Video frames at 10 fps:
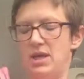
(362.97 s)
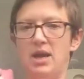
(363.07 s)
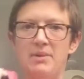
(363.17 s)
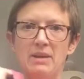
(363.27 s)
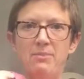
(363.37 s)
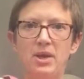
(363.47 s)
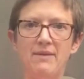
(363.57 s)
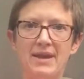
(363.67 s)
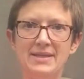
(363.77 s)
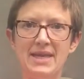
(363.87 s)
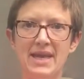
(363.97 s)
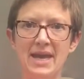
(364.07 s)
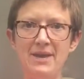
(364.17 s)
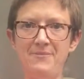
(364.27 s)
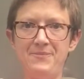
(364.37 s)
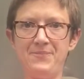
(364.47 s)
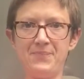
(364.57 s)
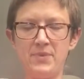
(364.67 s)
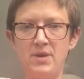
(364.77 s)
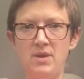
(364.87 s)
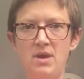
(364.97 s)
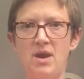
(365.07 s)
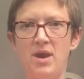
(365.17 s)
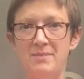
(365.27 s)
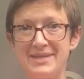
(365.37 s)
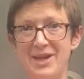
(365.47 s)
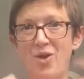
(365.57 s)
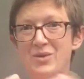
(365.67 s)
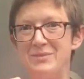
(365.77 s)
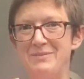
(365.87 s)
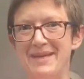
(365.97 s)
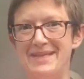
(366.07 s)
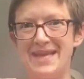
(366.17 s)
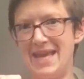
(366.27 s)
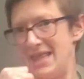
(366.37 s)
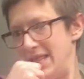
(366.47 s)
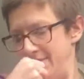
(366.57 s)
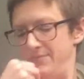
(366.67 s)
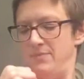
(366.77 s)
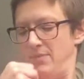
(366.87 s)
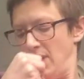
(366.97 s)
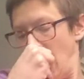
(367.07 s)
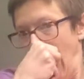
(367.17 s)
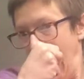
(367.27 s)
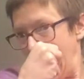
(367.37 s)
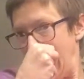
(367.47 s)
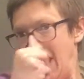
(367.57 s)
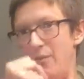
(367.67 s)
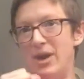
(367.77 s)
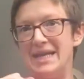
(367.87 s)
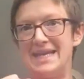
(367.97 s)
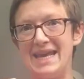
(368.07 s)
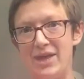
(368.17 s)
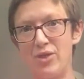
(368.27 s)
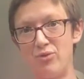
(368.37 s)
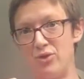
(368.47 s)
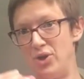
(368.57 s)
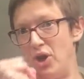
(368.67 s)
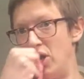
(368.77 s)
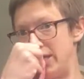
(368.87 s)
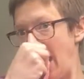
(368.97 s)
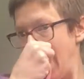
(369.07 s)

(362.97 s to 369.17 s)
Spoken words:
I'm going to pull it around here, and I'm just going to hold it with my teeth while I take it through the knot.